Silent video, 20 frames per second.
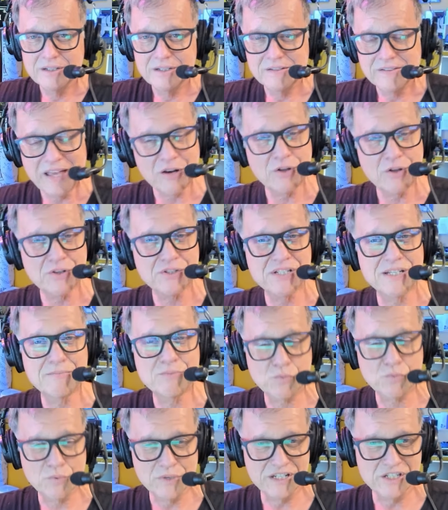That all
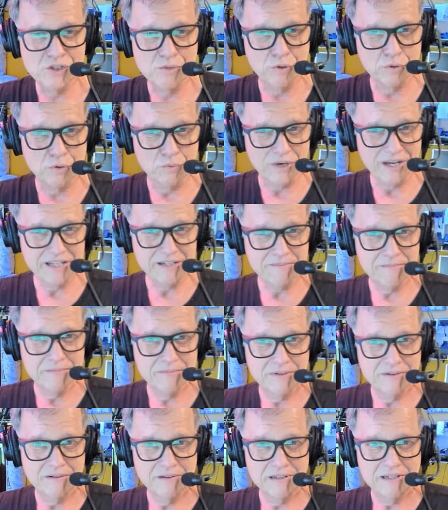seems reasonable, right?
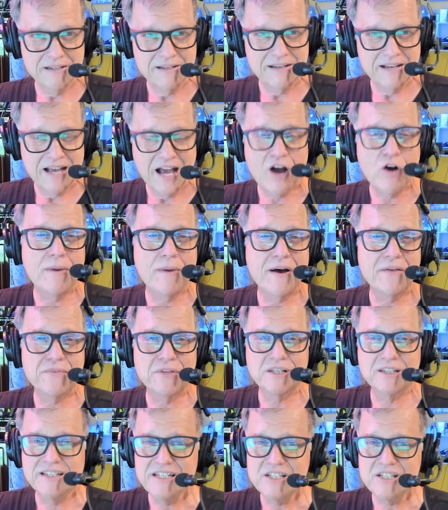How about
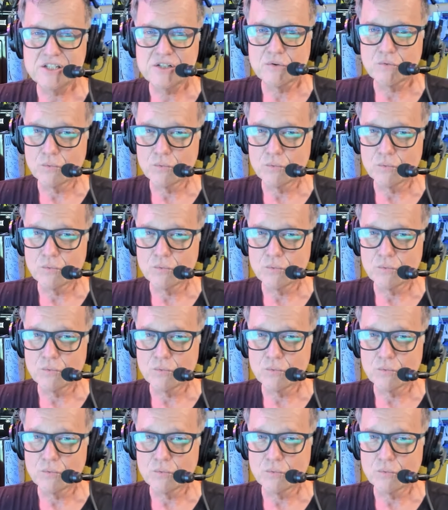the least